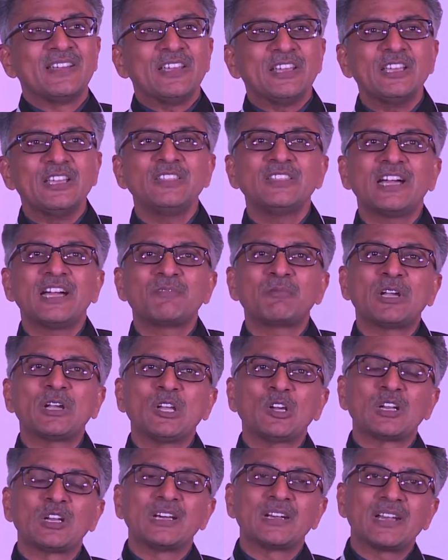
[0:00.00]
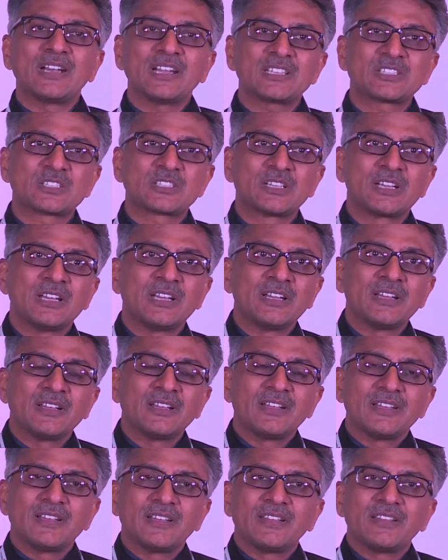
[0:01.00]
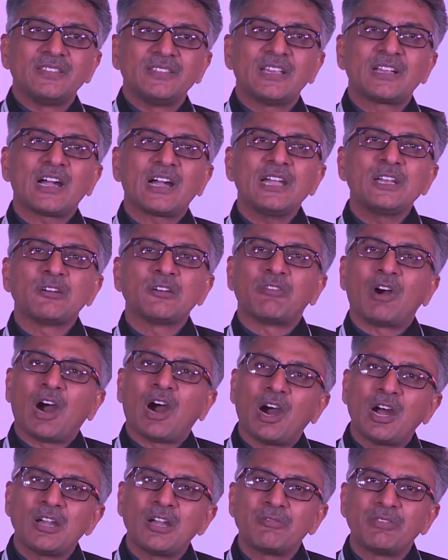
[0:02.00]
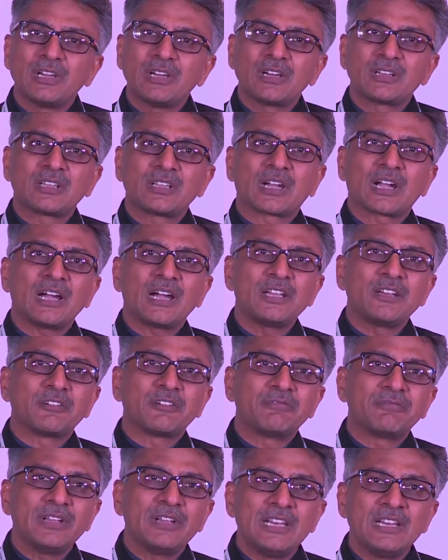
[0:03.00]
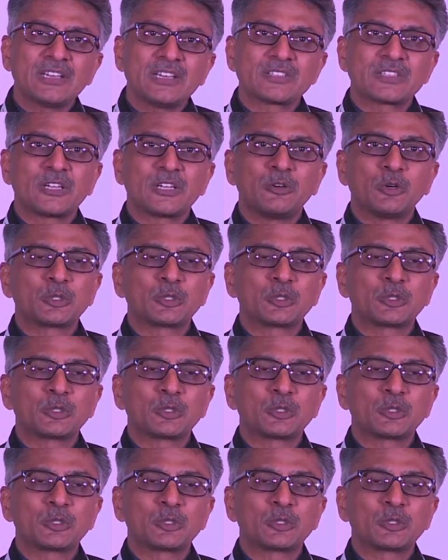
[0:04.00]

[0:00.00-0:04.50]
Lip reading: in that particular nest, the kind of hardware, the kind of failures they go